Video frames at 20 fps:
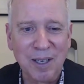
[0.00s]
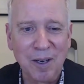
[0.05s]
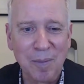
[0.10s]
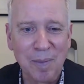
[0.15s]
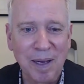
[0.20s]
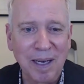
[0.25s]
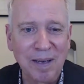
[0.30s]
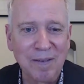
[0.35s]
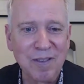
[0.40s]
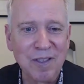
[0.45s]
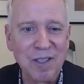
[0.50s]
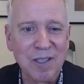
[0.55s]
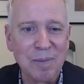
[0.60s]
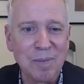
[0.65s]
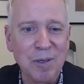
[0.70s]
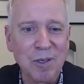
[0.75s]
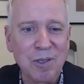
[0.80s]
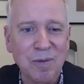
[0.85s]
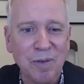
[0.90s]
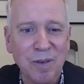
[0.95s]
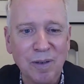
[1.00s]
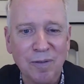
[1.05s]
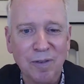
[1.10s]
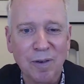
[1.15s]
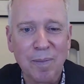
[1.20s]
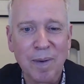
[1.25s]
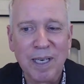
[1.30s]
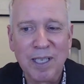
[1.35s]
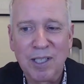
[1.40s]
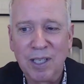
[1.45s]
Hope that gives you some useful
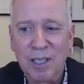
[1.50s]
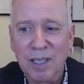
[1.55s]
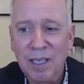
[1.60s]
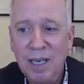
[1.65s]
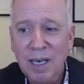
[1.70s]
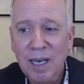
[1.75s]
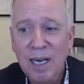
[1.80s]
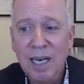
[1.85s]
information.